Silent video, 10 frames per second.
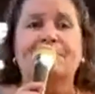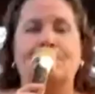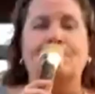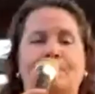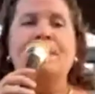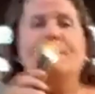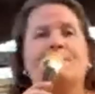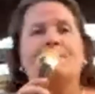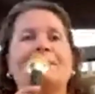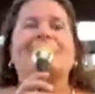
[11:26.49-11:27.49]
room.
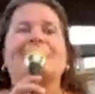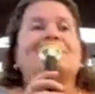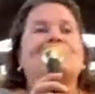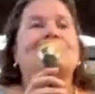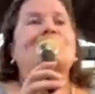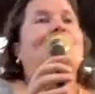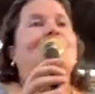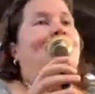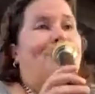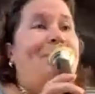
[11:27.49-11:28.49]
Probably because there's no
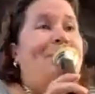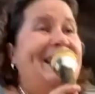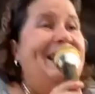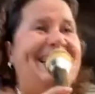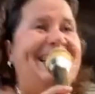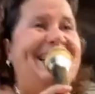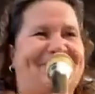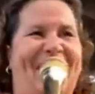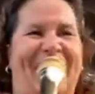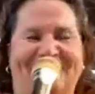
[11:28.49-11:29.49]
room. That's
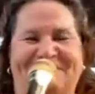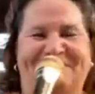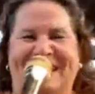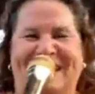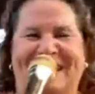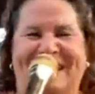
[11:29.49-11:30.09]
probably